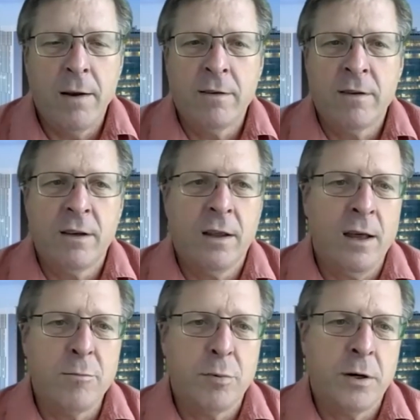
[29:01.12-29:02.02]
it's still
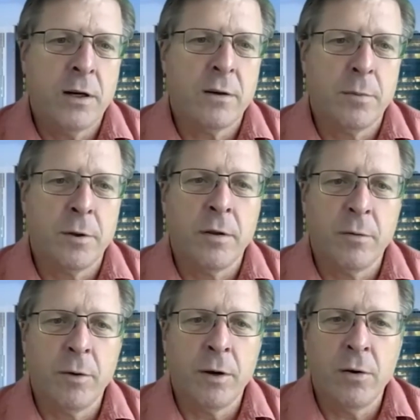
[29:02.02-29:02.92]

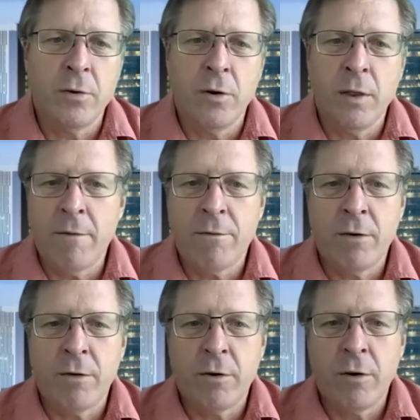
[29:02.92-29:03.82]
unpredictable we don't know that for
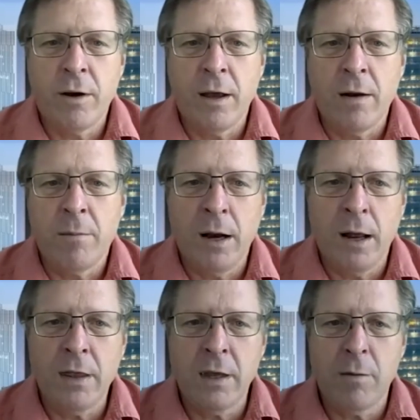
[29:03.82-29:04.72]
sure yet but
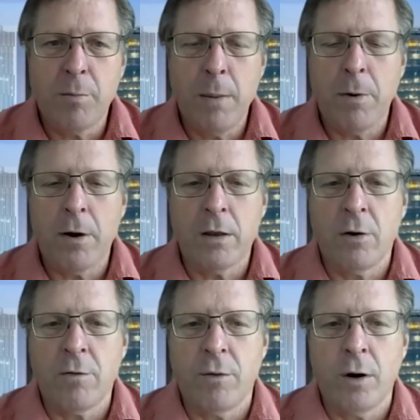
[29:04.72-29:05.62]
i think people can
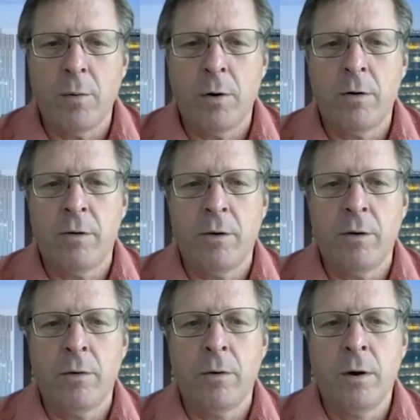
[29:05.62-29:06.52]
look forward
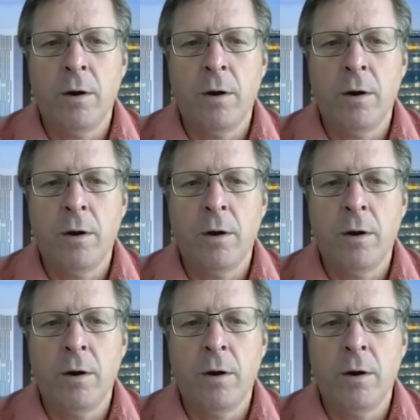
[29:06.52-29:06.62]
to